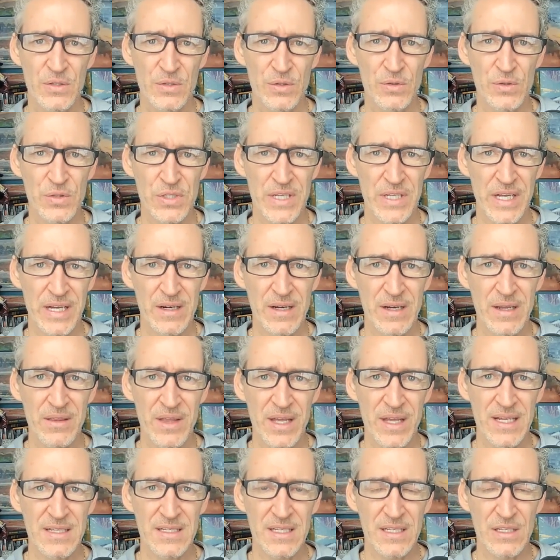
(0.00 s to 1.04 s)
those little scary
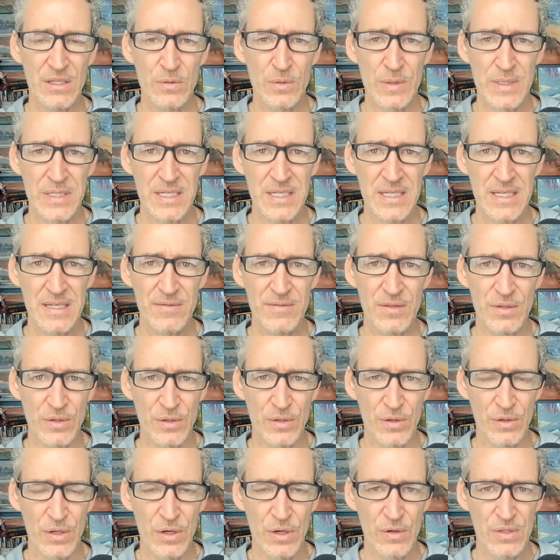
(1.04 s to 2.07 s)
things that you receive, those
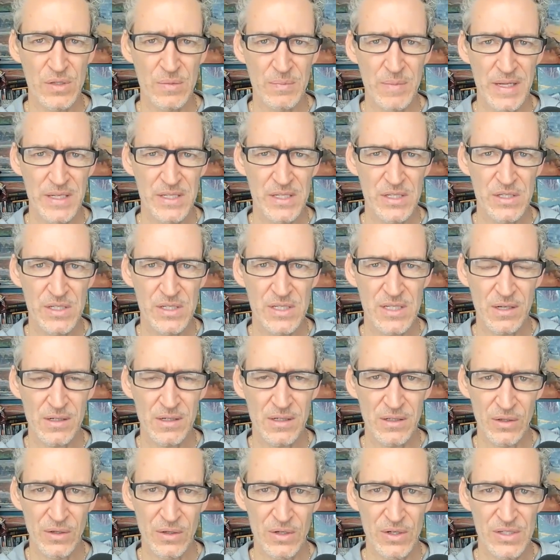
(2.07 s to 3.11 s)
little notes, messages,
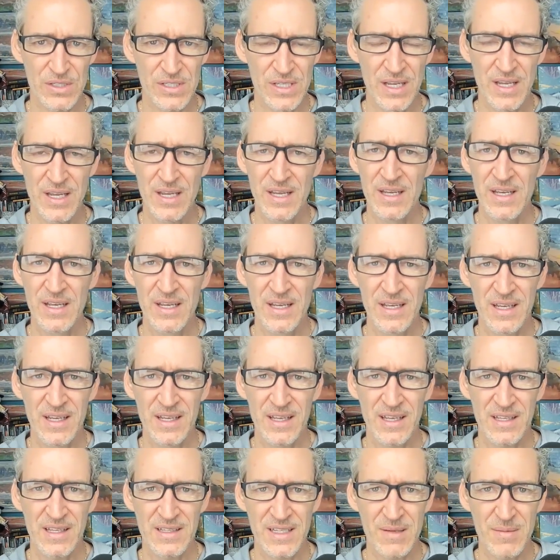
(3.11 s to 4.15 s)
alerts,
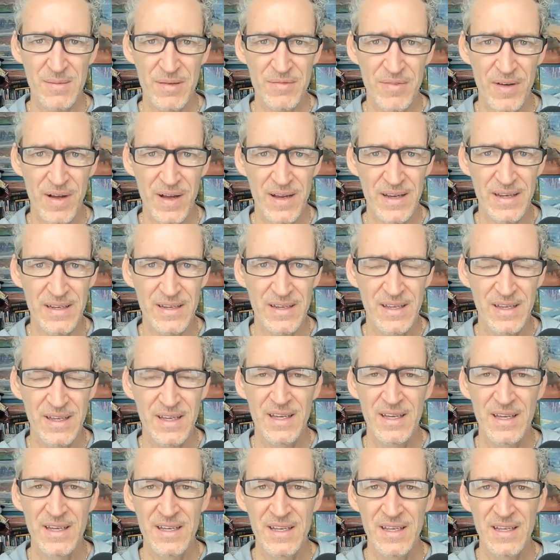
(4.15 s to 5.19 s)
it's going to be fine.
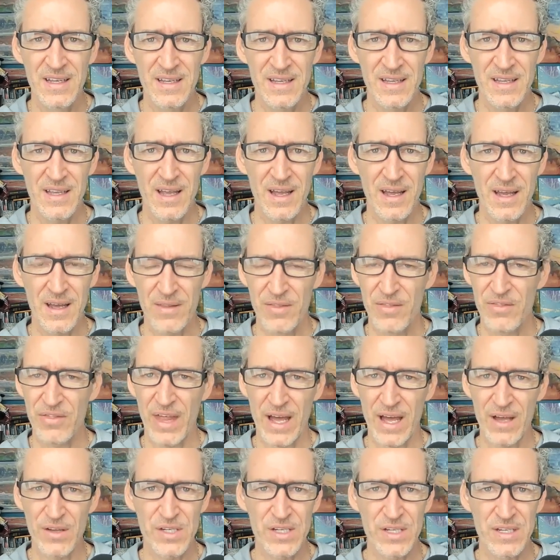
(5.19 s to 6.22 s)

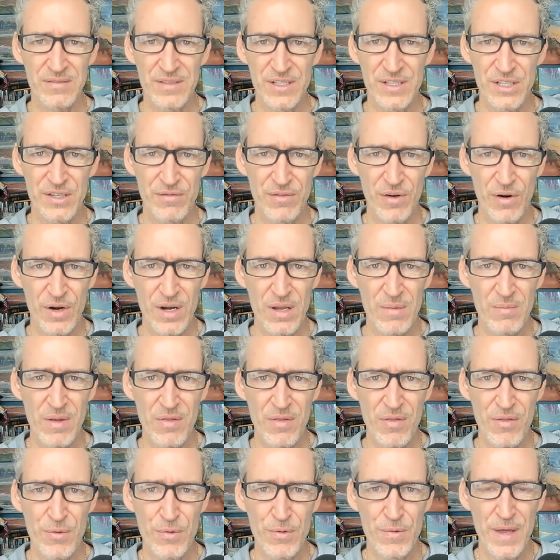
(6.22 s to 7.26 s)
A thousand of us have already
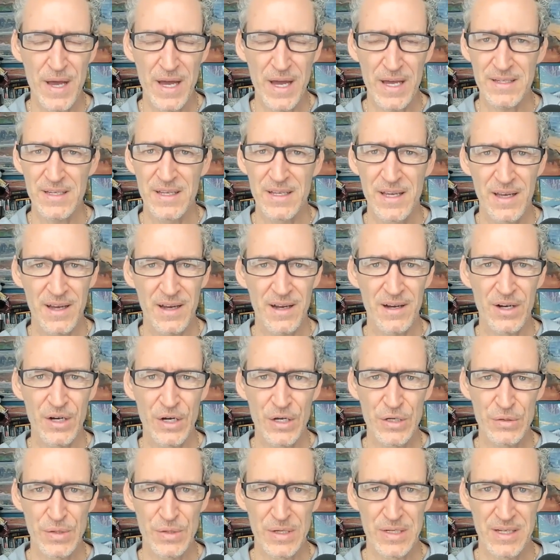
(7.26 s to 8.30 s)
been through that a
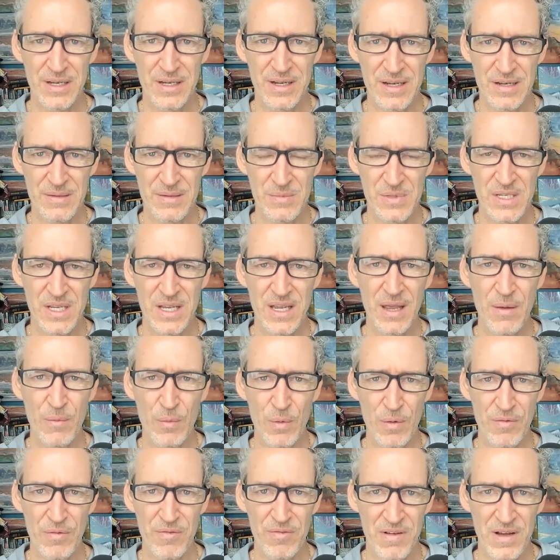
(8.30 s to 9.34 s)
hundred times
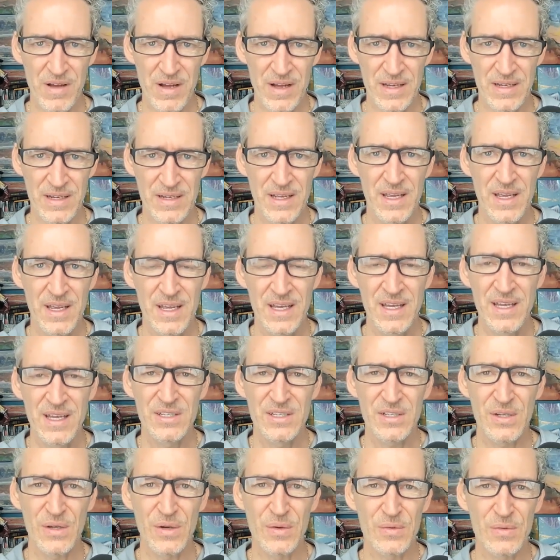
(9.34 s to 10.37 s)
and we're fine.
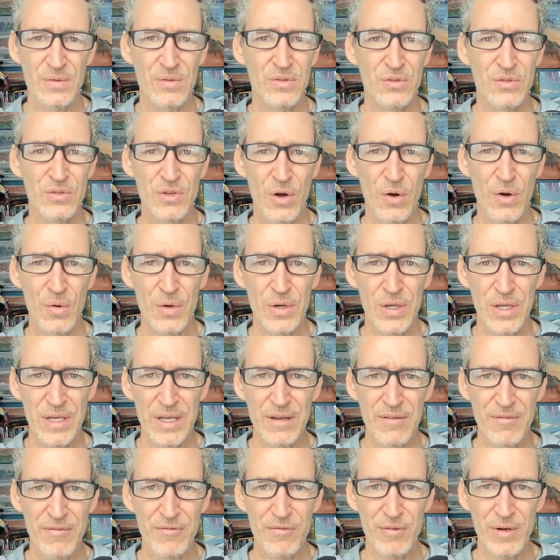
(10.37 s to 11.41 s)
So don't
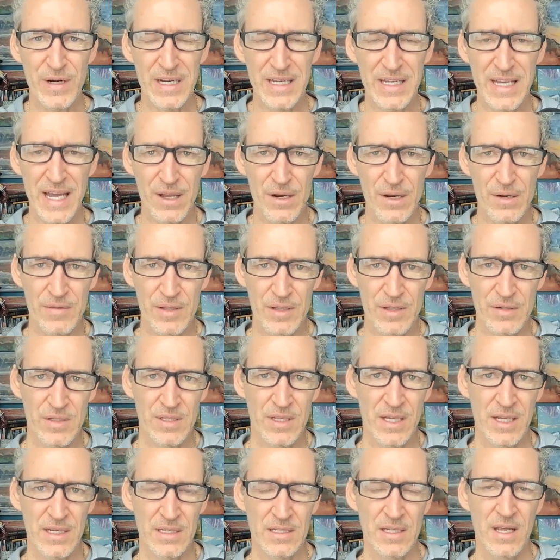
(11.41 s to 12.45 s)
get freaked out over
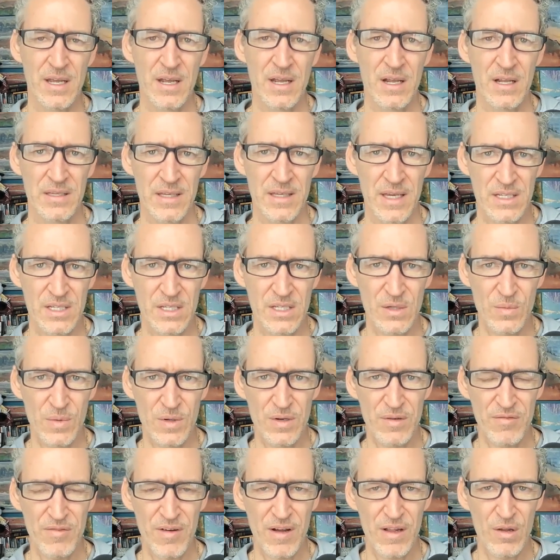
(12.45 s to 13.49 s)
those things. Yes, you
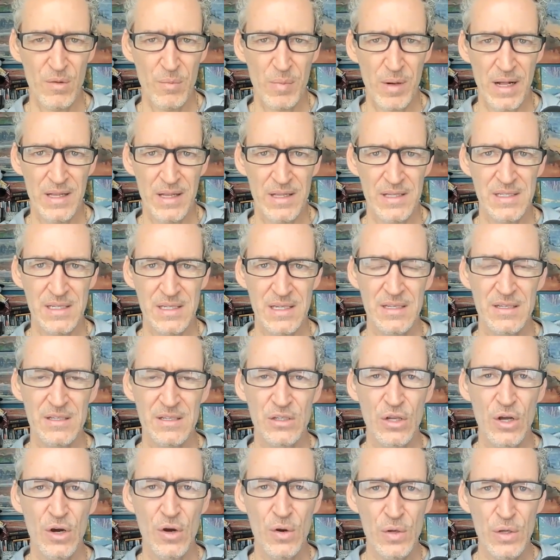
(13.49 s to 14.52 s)
want to follow policy.
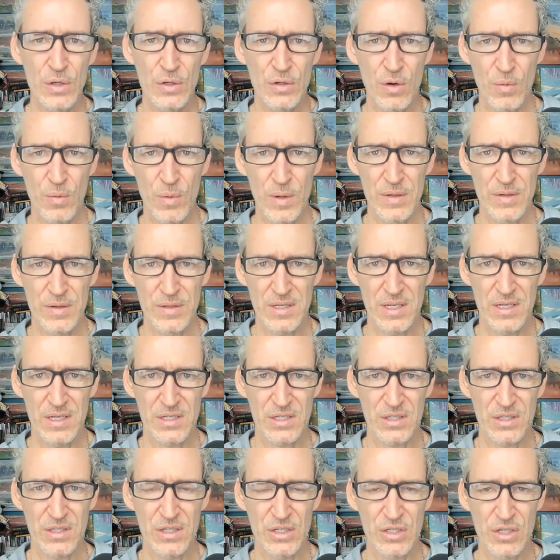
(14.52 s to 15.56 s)
No, you don't want to
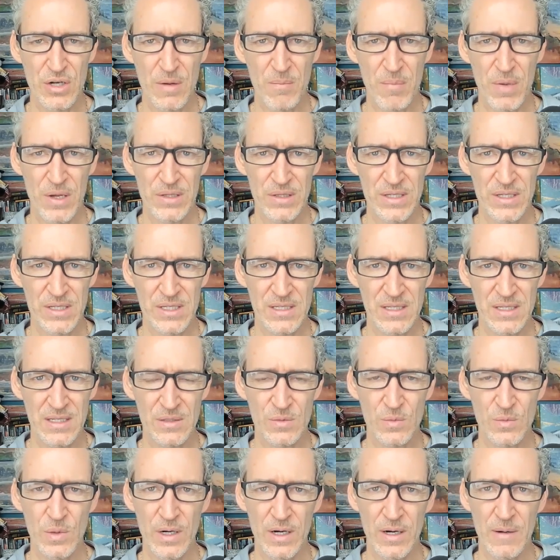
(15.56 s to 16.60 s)
intentionally jump on
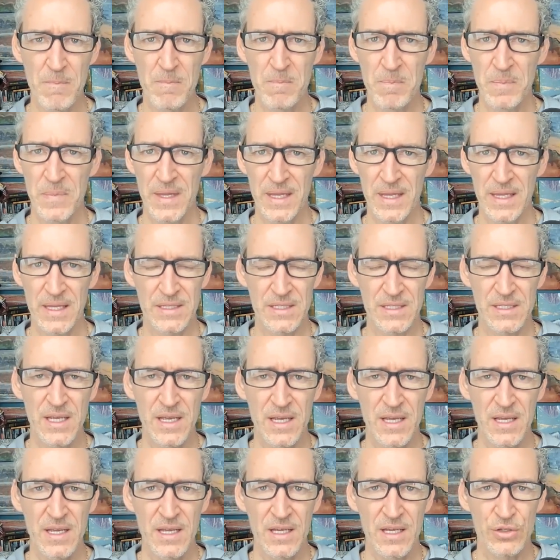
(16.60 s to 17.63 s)
listings where it's
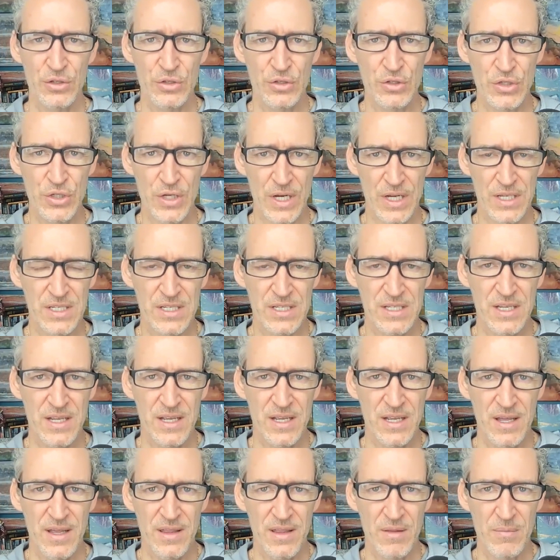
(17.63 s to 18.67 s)
just
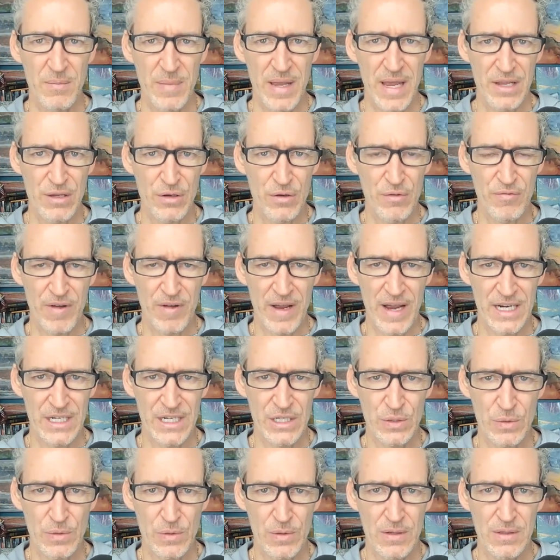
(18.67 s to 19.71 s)
the
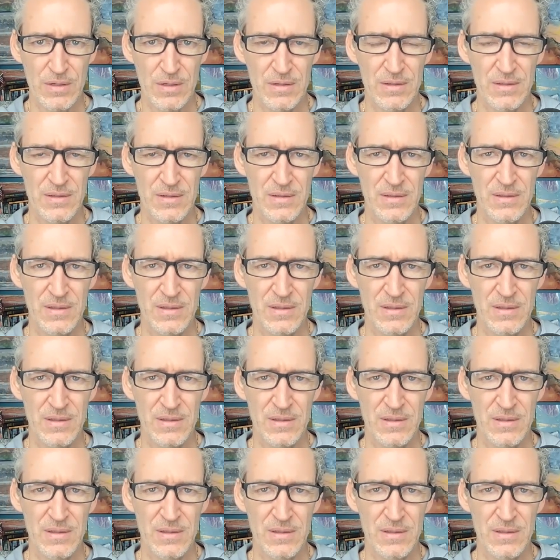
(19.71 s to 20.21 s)
manufacturer